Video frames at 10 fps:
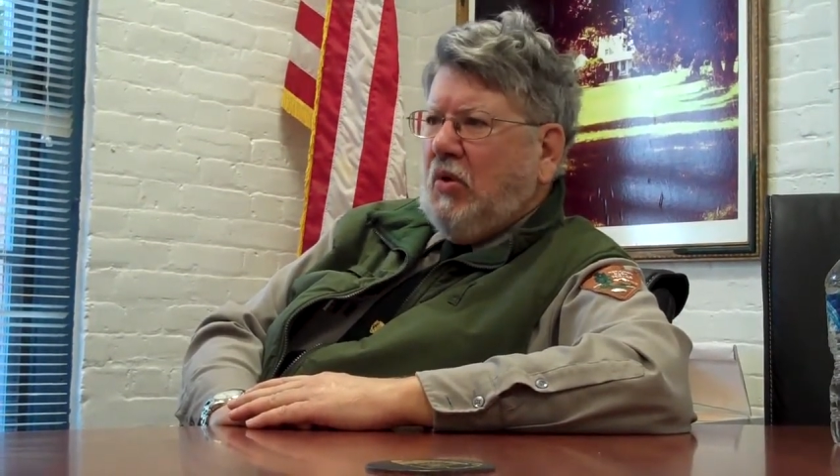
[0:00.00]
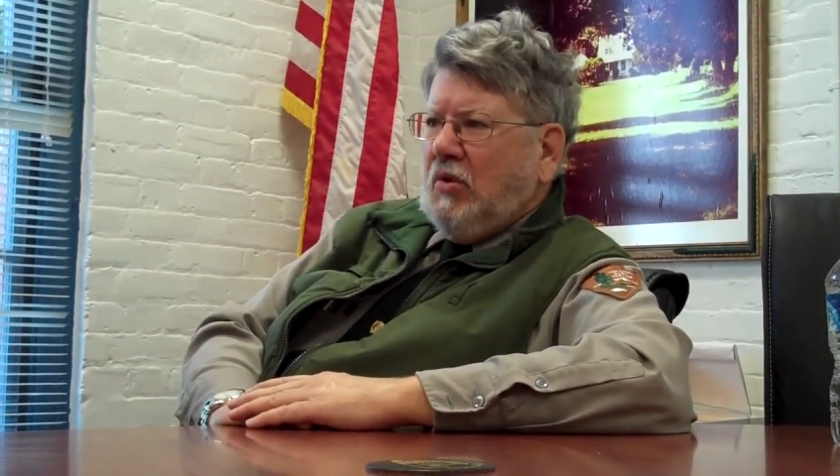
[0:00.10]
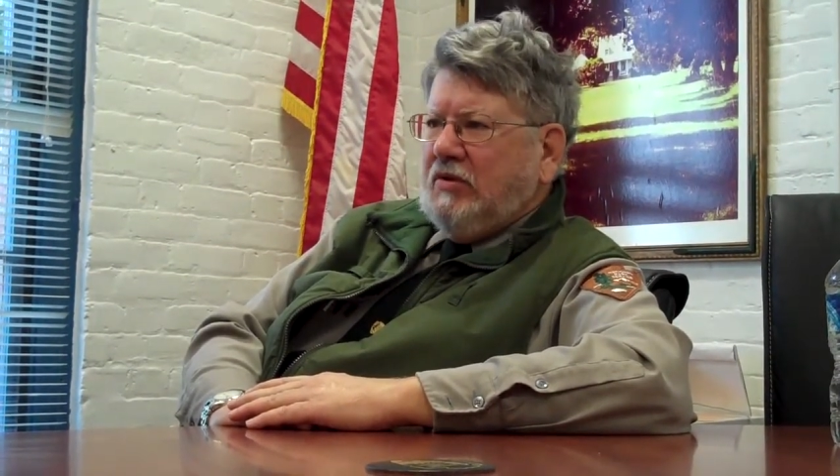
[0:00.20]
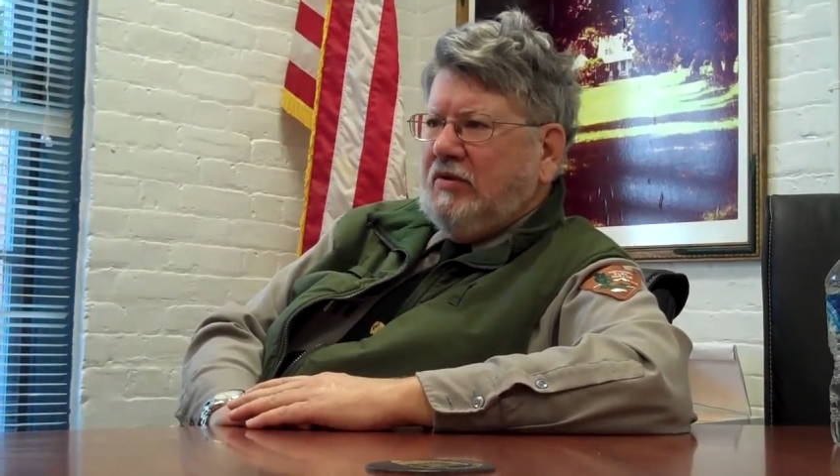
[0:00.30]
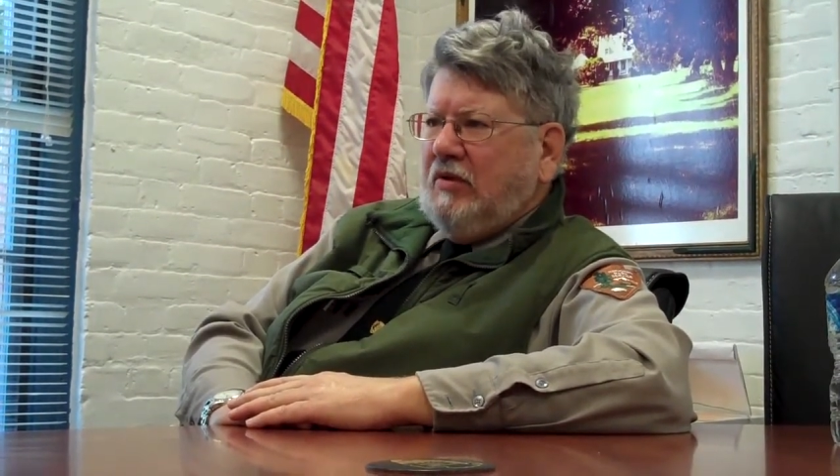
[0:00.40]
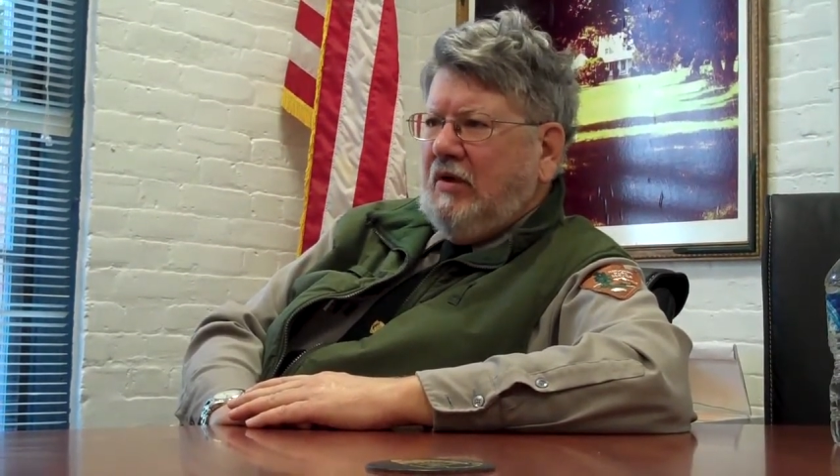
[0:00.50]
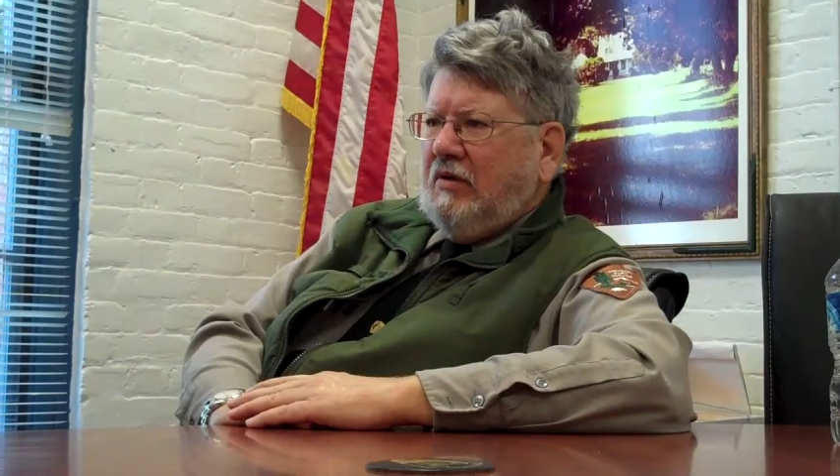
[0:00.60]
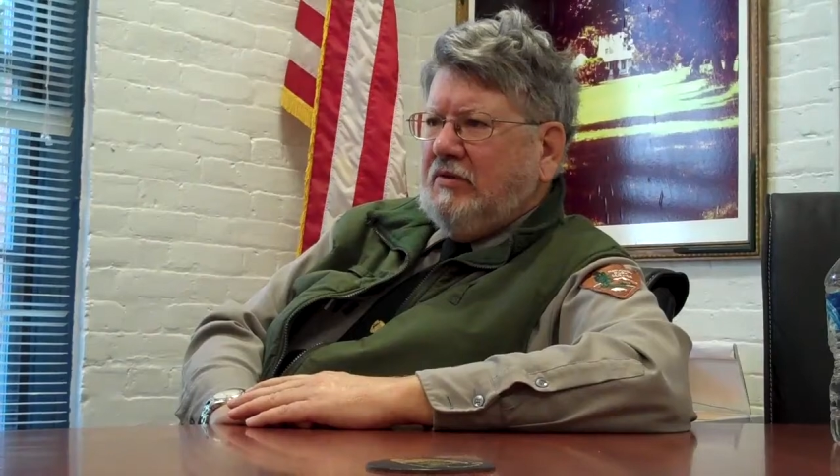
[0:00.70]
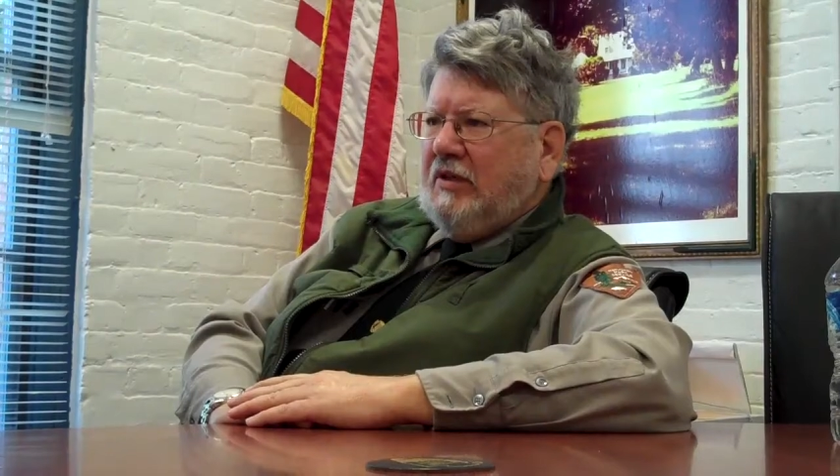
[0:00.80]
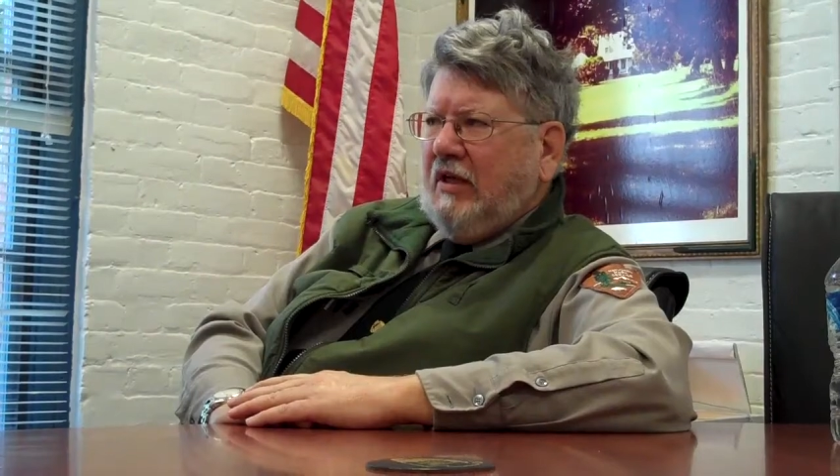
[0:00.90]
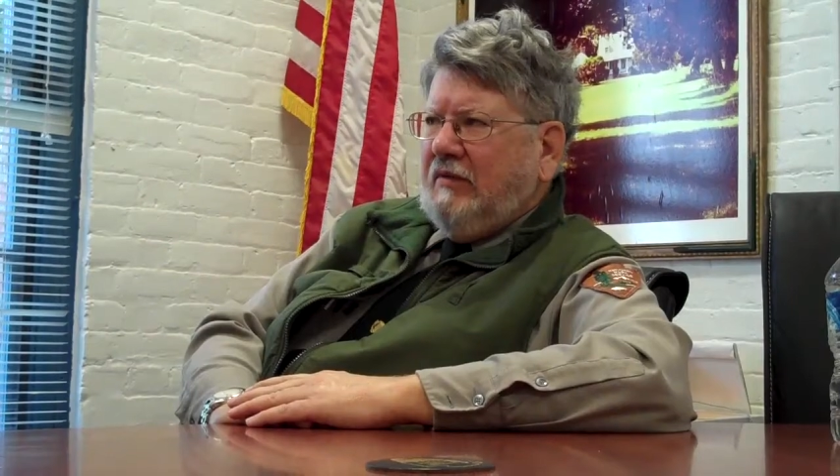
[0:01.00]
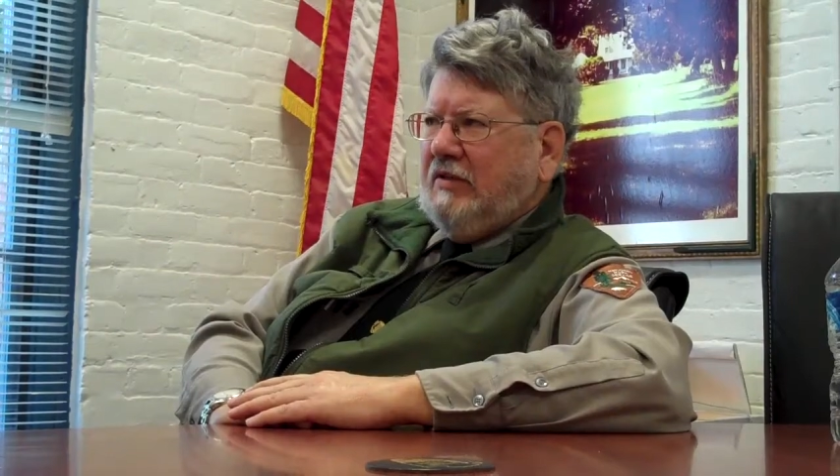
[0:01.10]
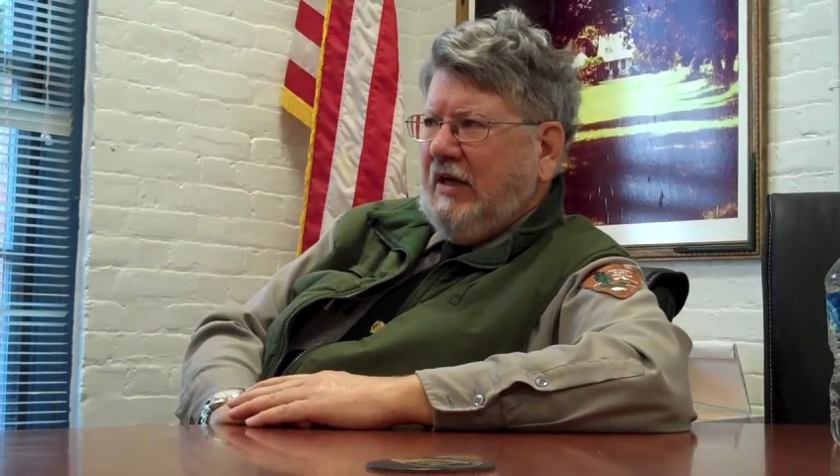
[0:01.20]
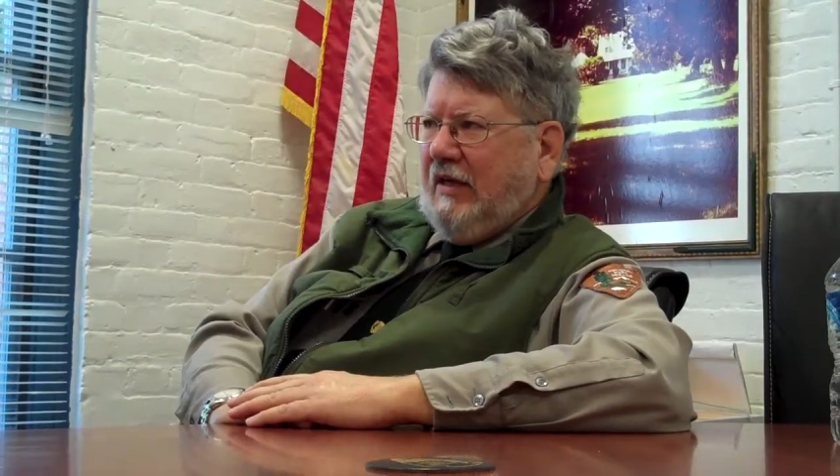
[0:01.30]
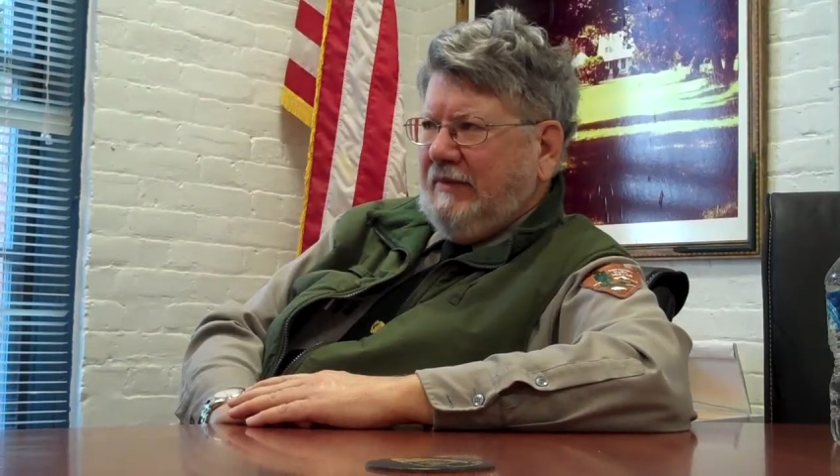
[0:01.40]
horse on
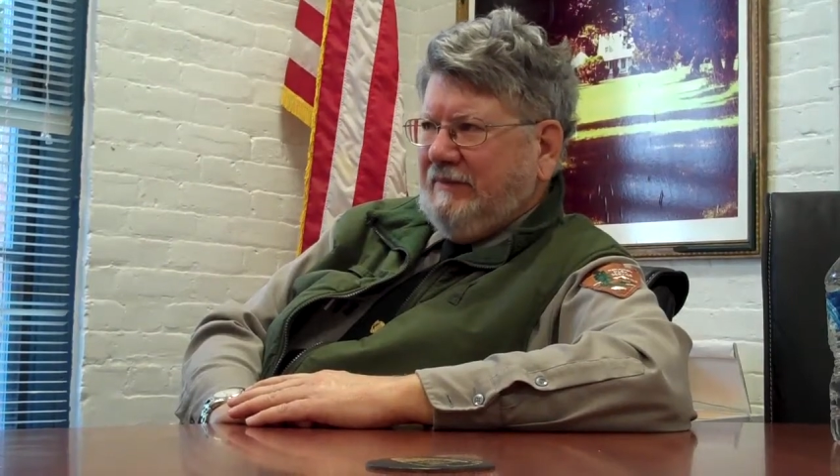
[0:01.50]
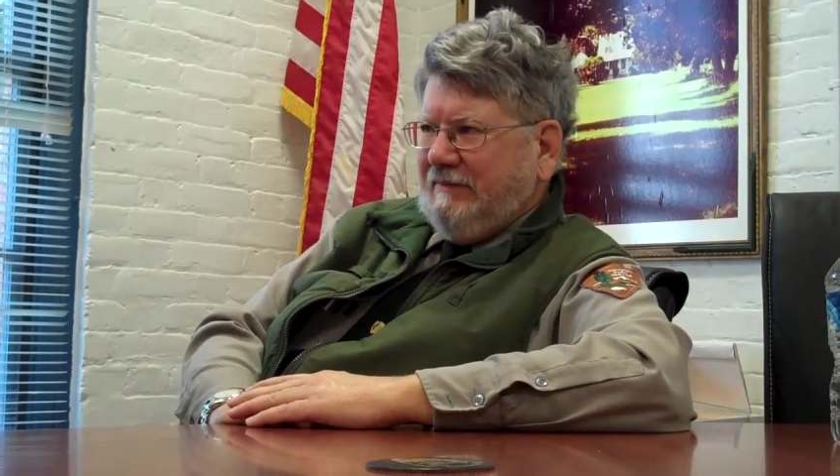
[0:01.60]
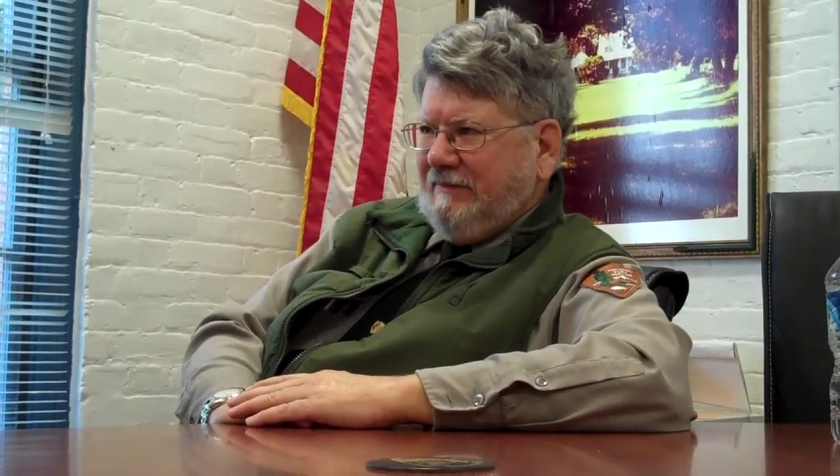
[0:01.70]
Sullivan's Island